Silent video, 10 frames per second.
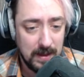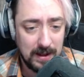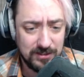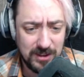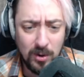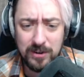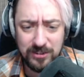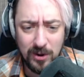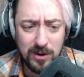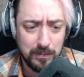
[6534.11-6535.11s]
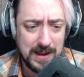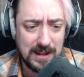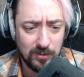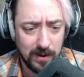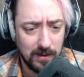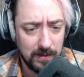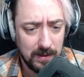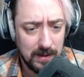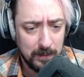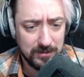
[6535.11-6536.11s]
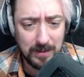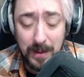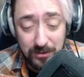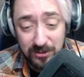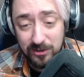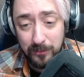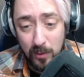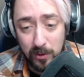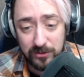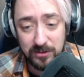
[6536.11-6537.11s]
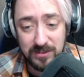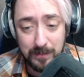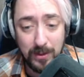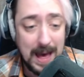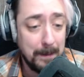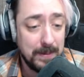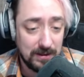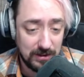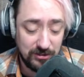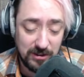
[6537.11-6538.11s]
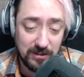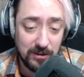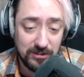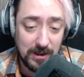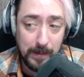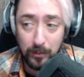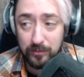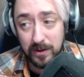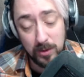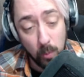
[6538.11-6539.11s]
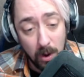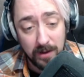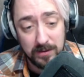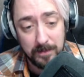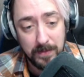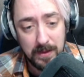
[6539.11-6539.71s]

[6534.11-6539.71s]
And Sayori, she always means well. But sometimes she's so focused on simple happiness that she doesn't understand what people really want.